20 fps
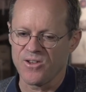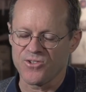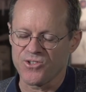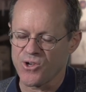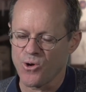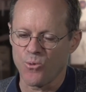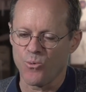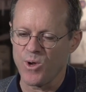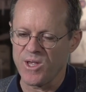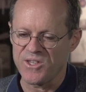
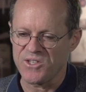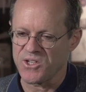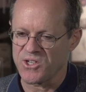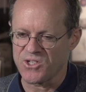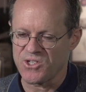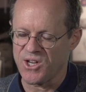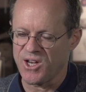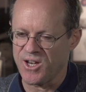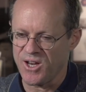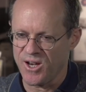so we
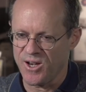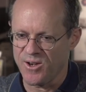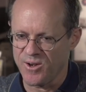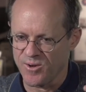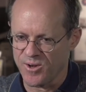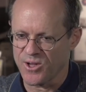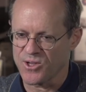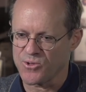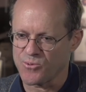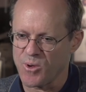succeeded
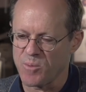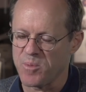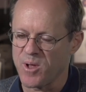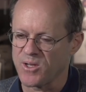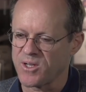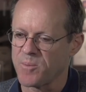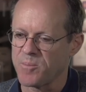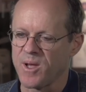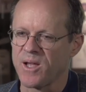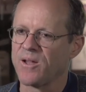because we
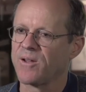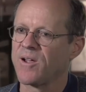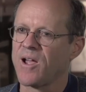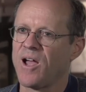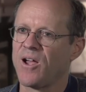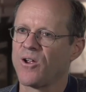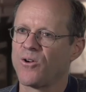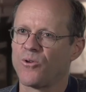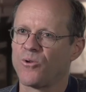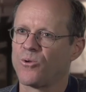built up
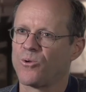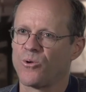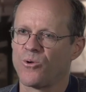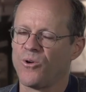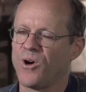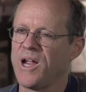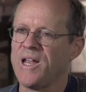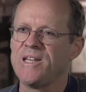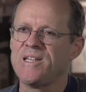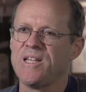a
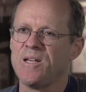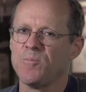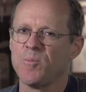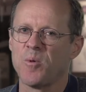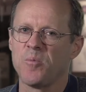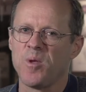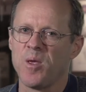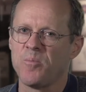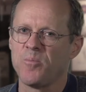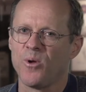great team
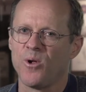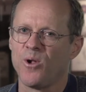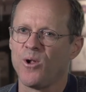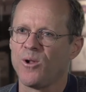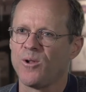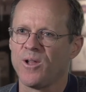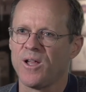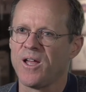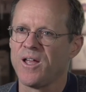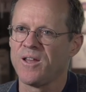of
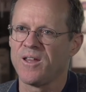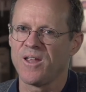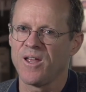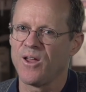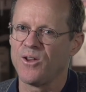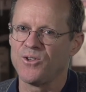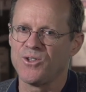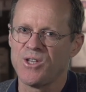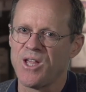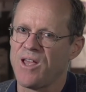people. You
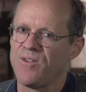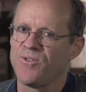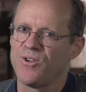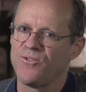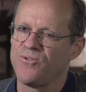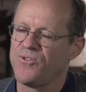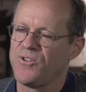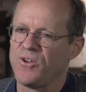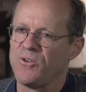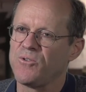know,
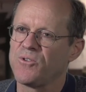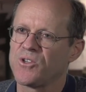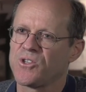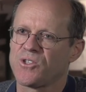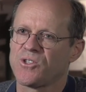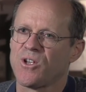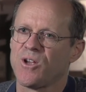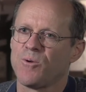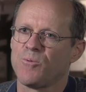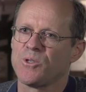David
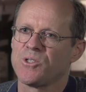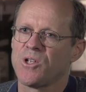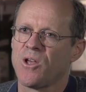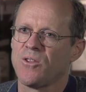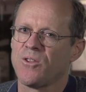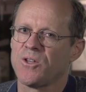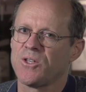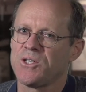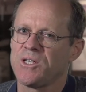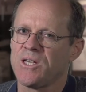Fuchs was
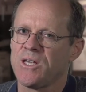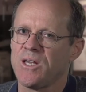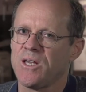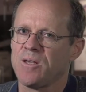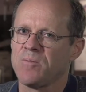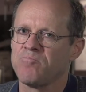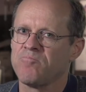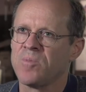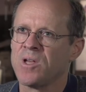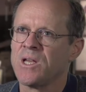on the
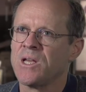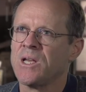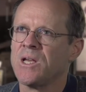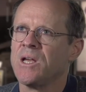team.